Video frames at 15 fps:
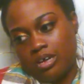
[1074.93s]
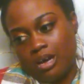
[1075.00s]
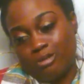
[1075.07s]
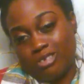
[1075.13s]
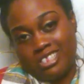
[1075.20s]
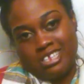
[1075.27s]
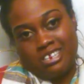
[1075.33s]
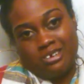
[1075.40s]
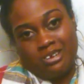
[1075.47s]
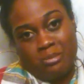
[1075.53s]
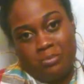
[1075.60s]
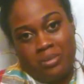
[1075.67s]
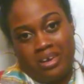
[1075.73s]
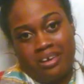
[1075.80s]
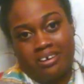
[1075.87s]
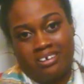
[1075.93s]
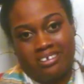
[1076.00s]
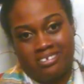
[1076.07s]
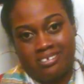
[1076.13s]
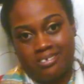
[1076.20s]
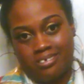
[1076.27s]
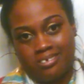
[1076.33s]
I was sitting on the
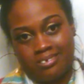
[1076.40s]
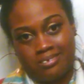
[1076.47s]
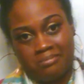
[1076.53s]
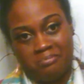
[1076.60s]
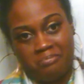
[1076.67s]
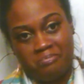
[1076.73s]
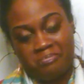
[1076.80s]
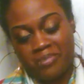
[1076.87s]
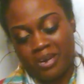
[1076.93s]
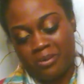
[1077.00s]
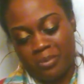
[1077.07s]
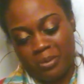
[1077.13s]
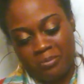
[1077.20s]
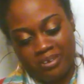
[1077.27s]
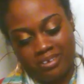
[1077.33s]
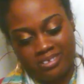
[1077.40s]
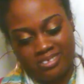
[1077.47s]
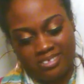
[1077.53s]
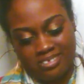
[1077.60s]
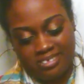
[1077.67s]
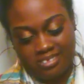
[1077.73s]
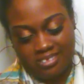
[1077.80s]
bed, minding my
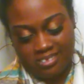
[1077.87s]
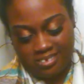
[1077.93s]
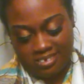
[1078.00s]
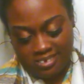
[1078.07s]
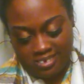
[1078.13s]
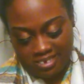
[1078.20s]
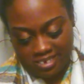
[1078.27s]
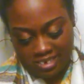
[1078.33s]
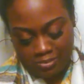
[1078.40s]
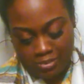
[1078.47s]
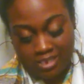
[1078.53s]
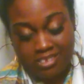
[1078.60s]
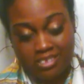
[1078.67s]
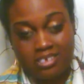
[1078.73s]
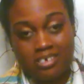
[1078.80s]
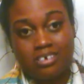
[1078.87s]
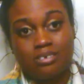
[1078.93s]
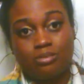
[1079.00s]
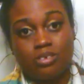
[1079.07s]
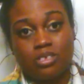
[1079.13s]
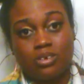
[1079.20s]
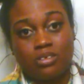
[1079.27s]
business, and my
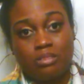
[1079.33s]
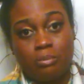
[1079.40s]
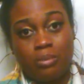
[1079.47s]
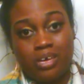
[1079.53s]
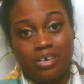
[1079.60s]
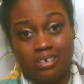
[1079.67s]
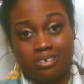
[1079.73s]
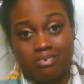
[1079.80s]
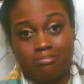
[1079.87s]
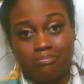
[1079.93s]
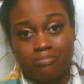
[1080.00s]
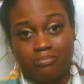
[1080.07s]
son was on the bed.